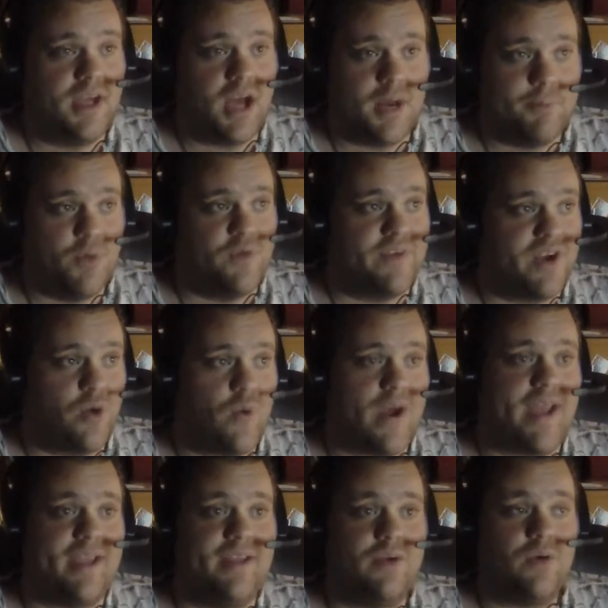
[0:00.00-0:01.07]
a moving
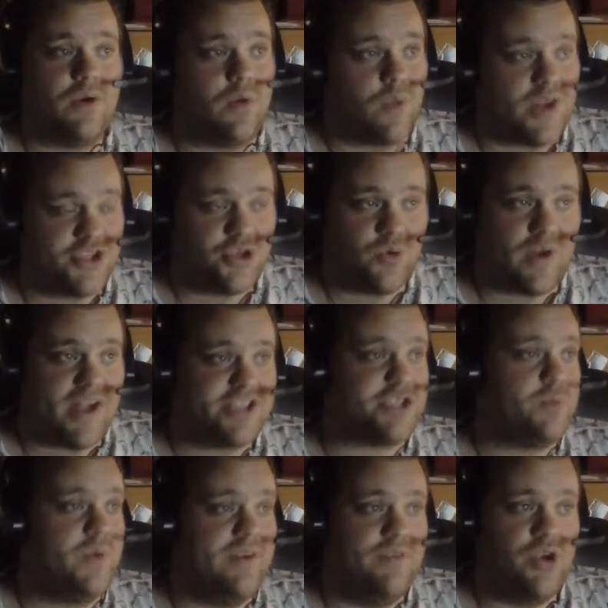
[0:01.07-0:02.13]
away or a
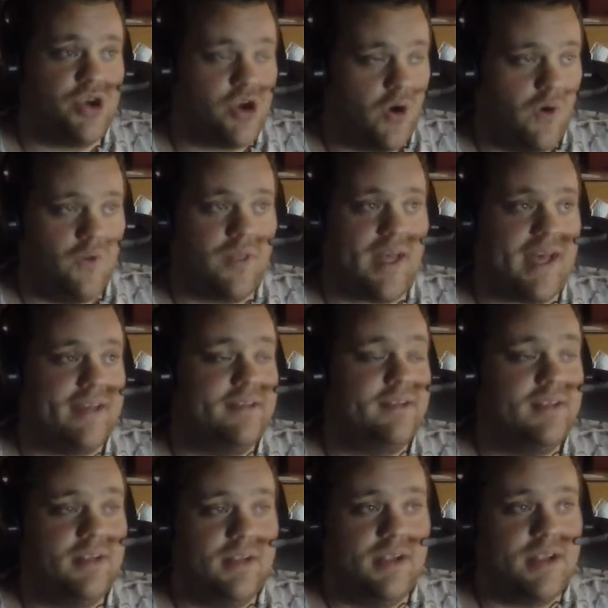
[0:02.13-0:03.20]
retrogression, whatever you call that,
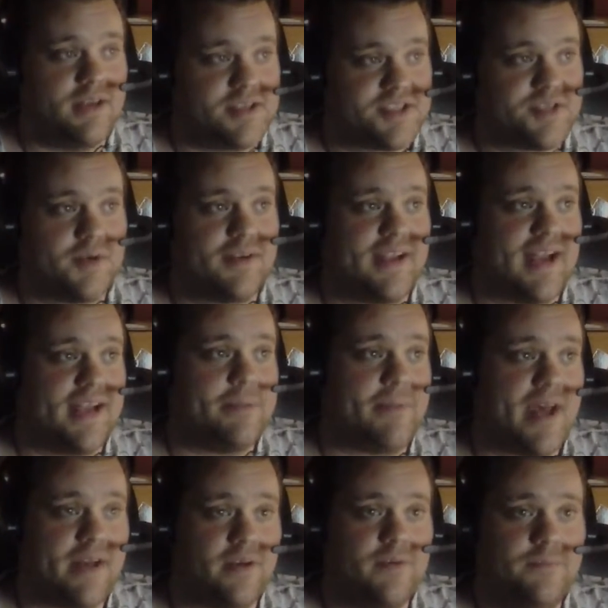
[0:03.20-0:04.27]
in a certain kind of
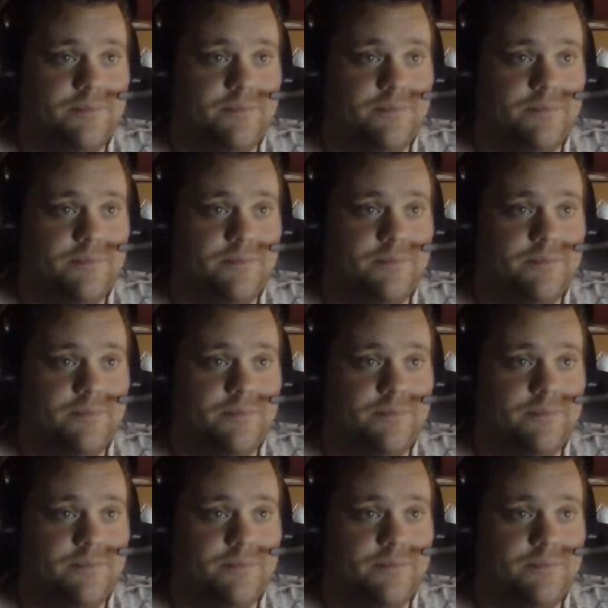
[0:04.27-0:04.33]
manner.